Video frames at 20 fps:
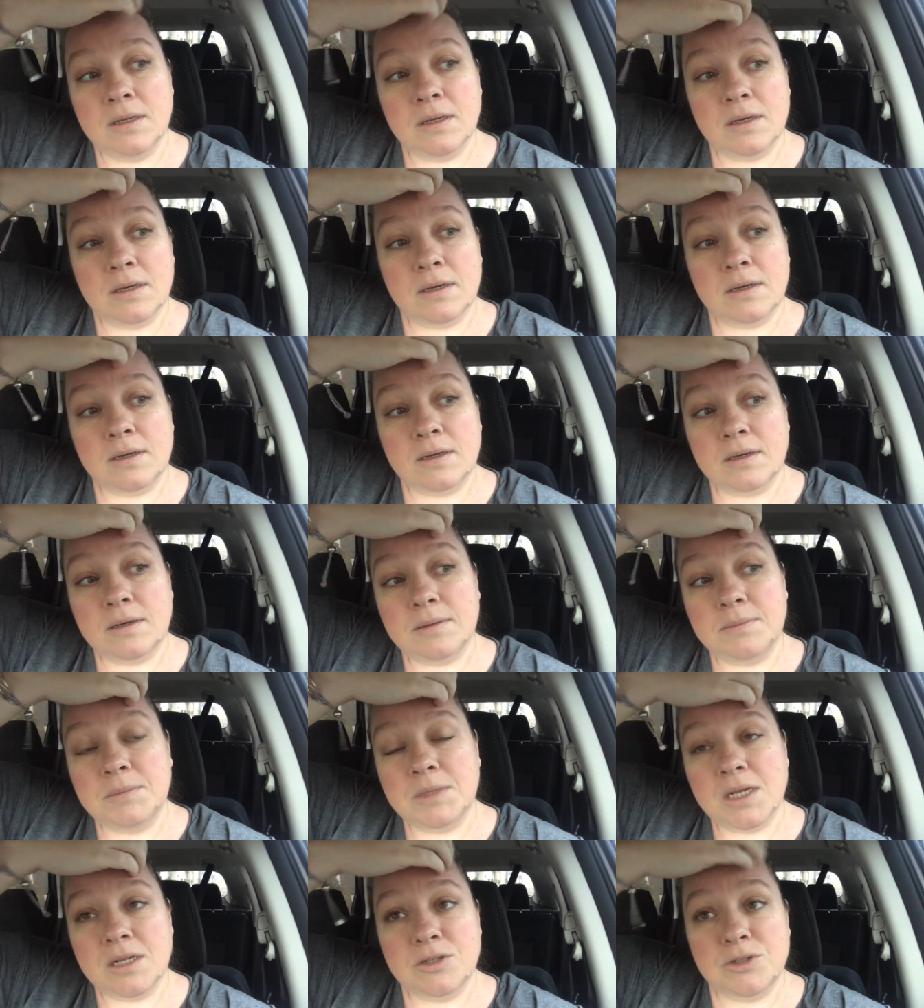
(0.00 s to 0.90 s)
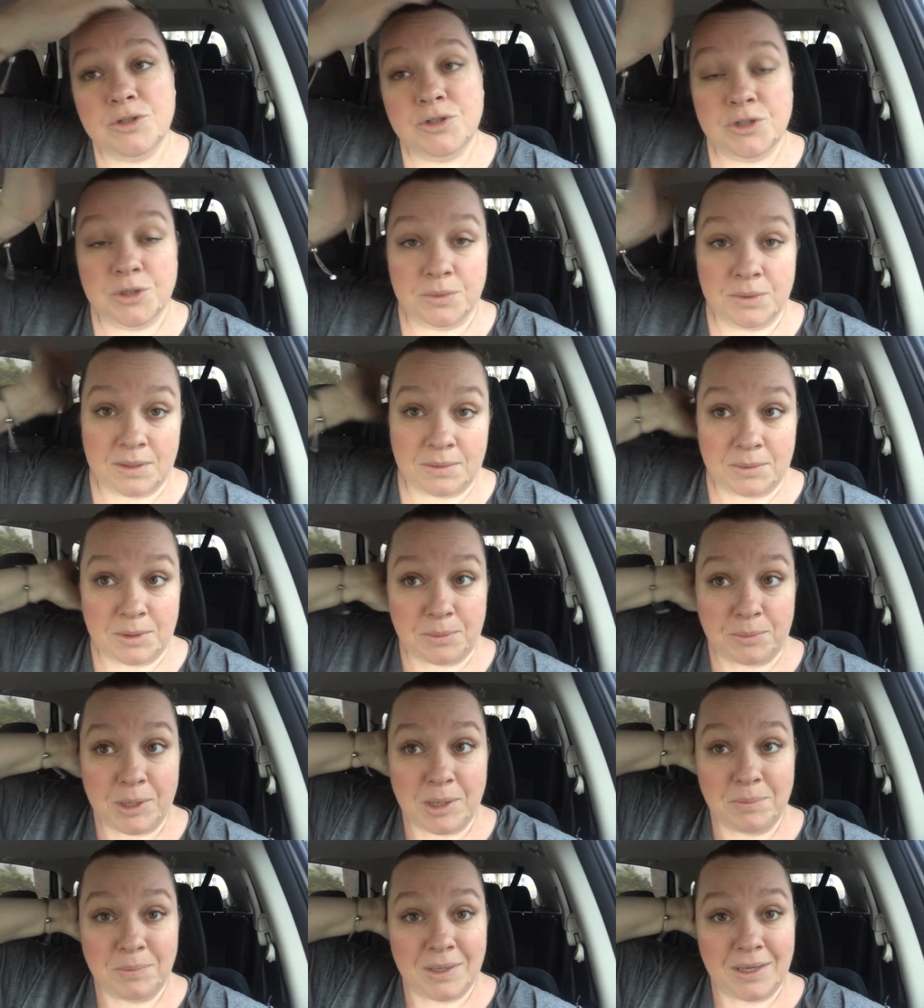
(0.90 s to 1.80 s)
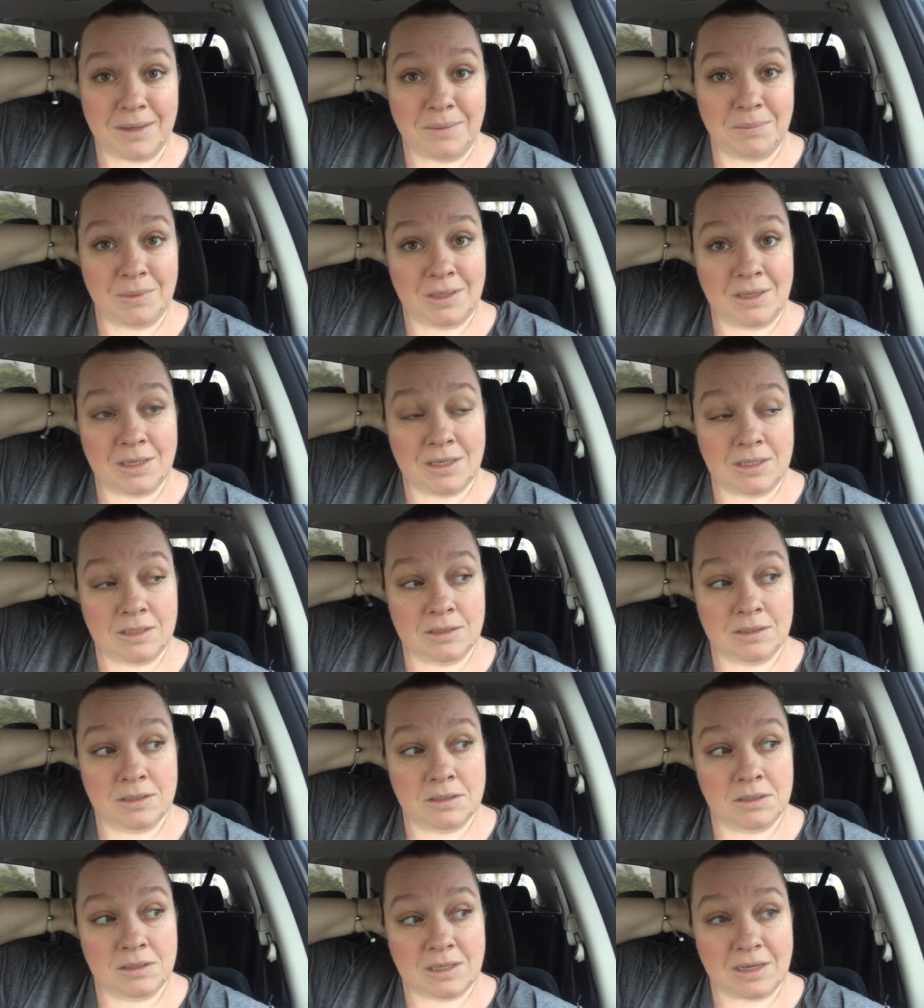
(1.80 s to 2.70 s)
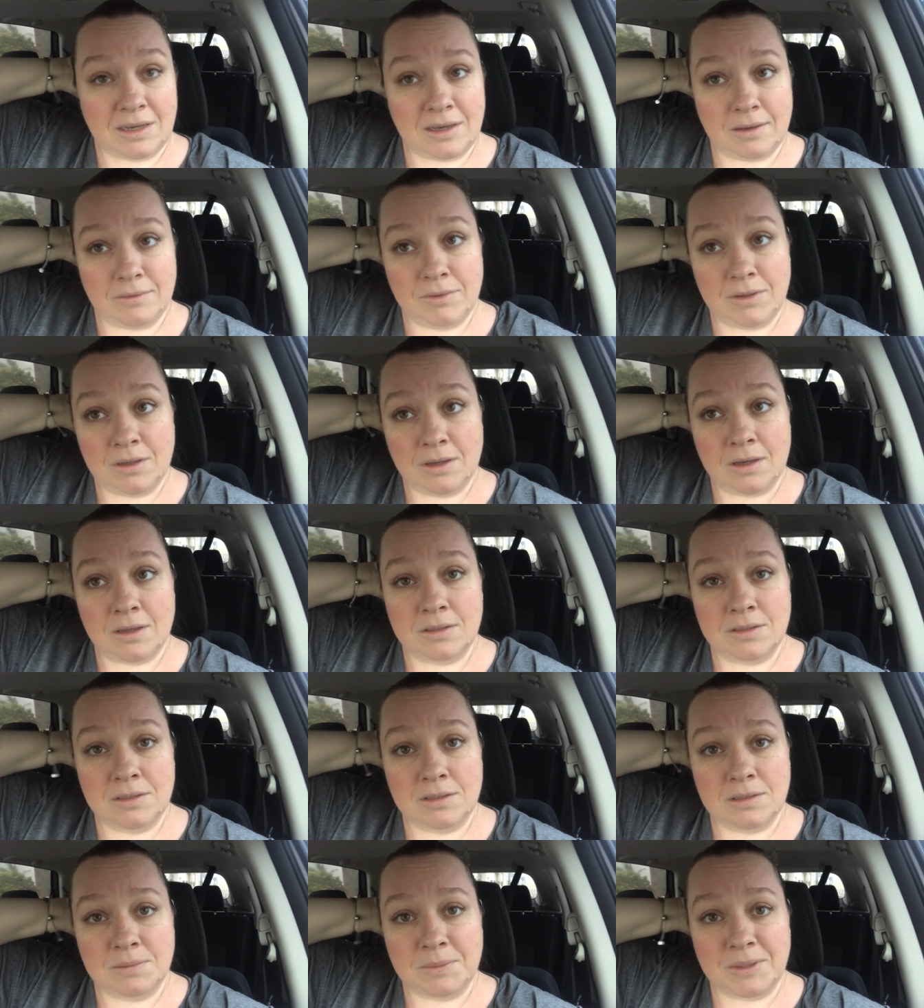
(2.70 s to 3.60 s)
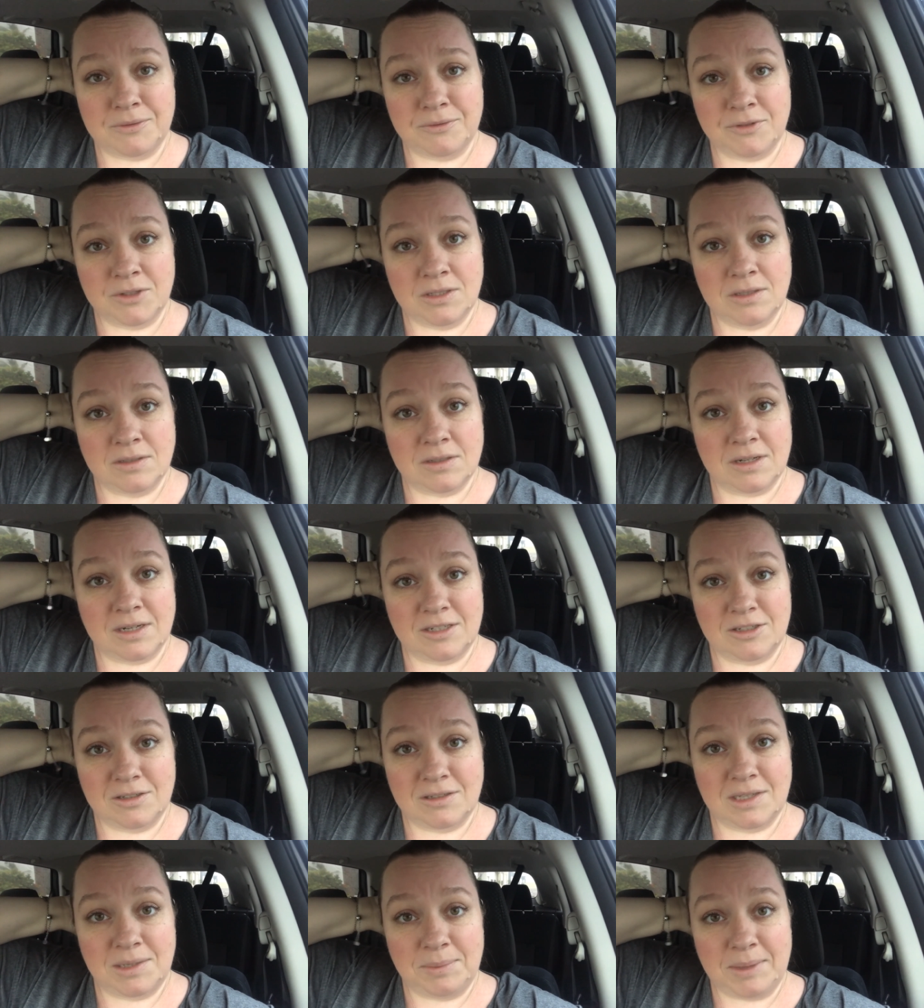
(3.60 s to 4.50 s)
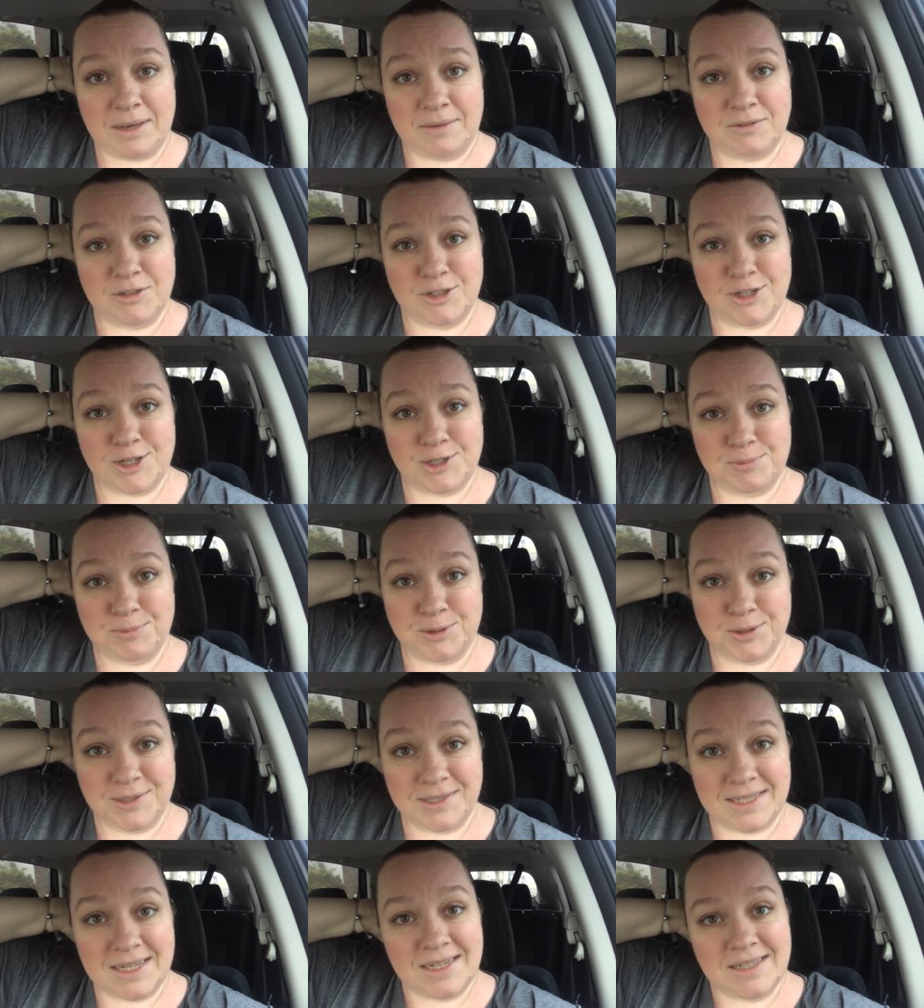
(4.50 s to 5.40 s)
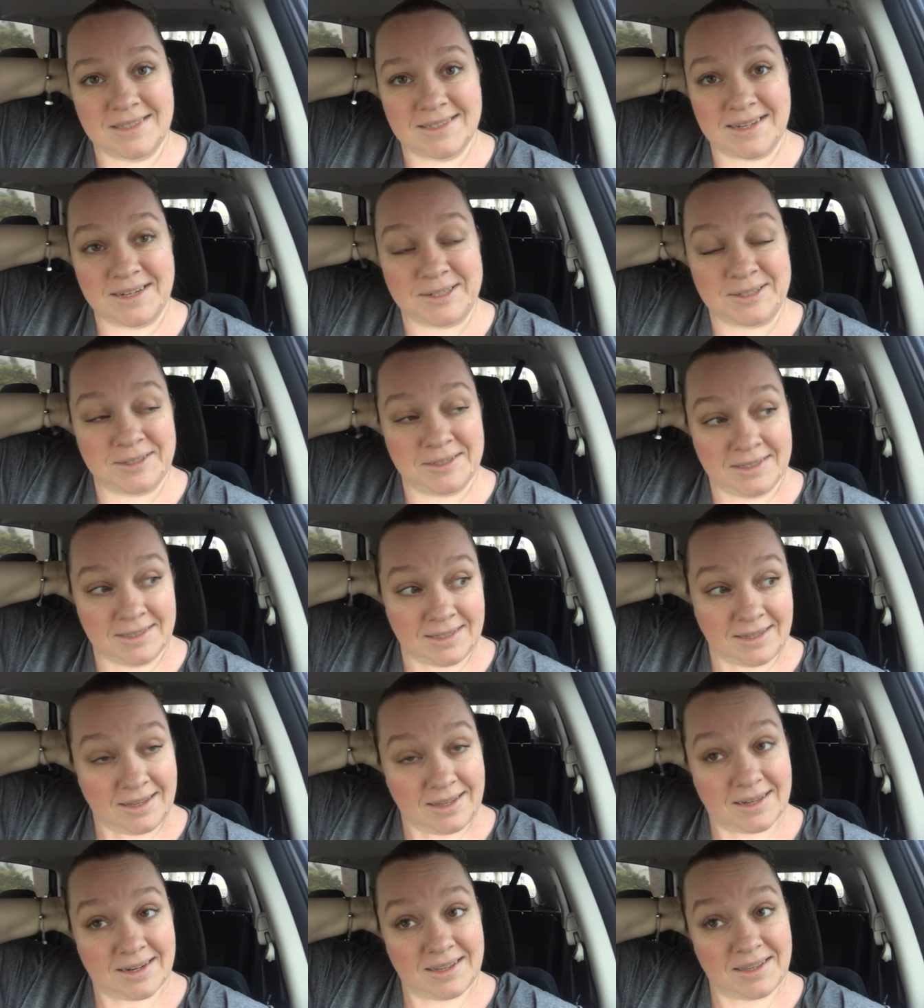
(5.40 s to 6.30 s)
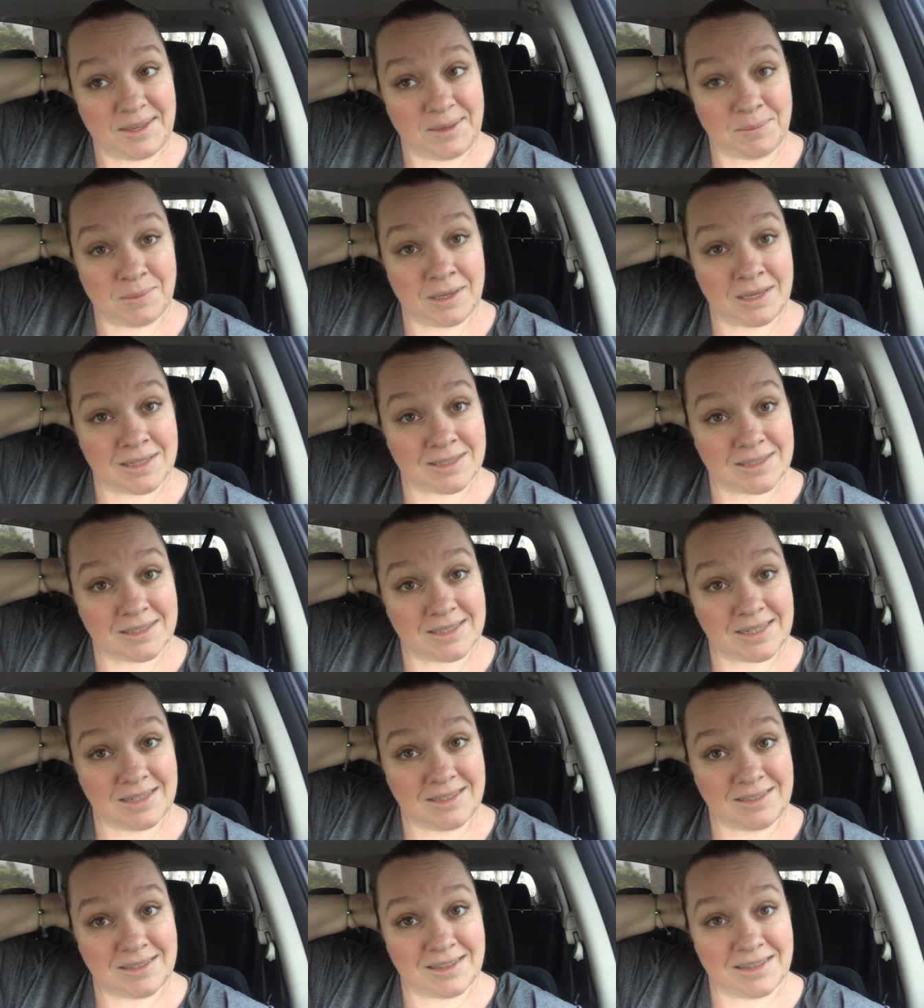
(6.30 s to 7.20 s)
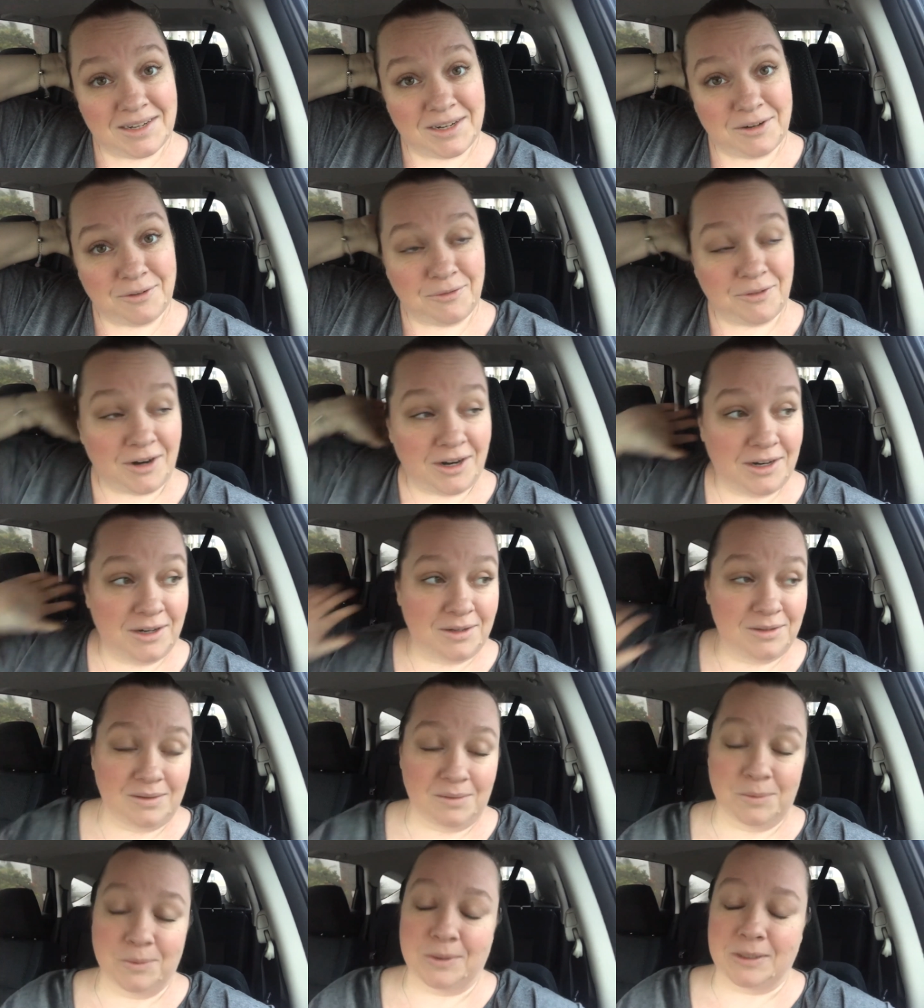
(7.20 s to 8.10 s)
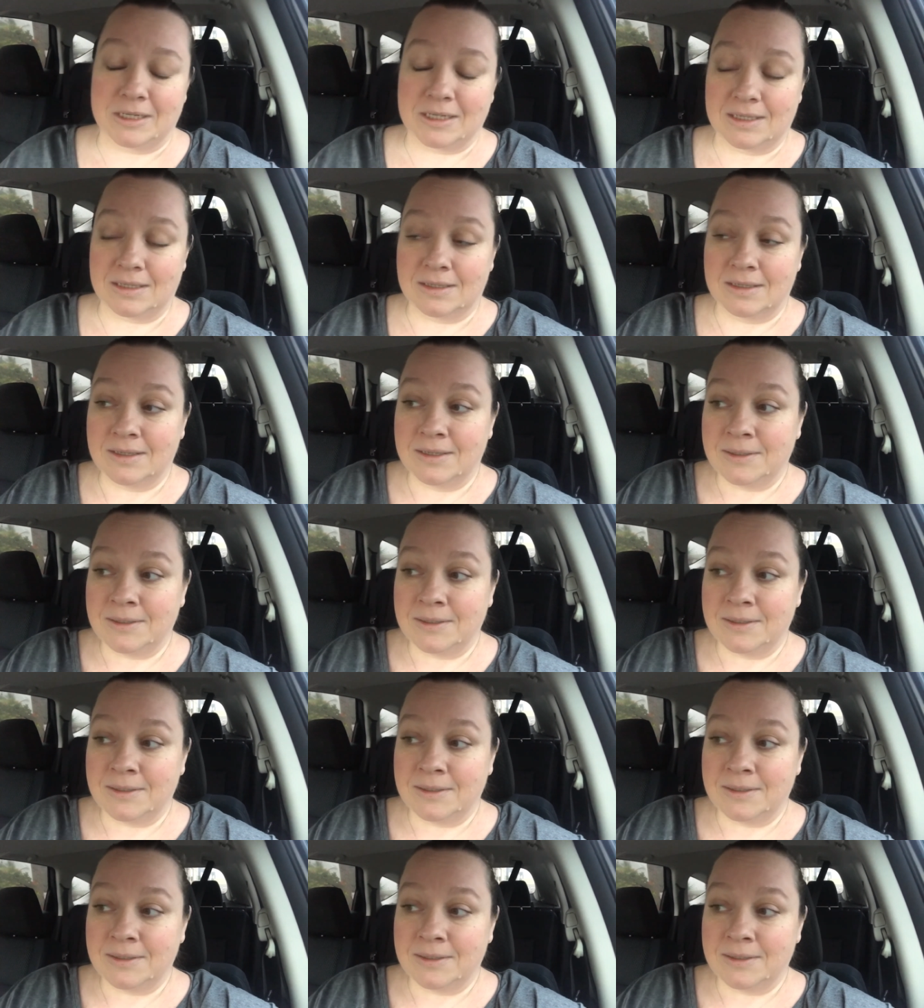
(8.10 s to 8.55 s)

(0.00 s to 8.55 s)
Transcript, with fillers: I'm um, not too sure when I'm gonna prep yet because I haven't gotten into my freezer. I just keep having Josh pull steaks out and I keep making steaks in the air fryer in the morning.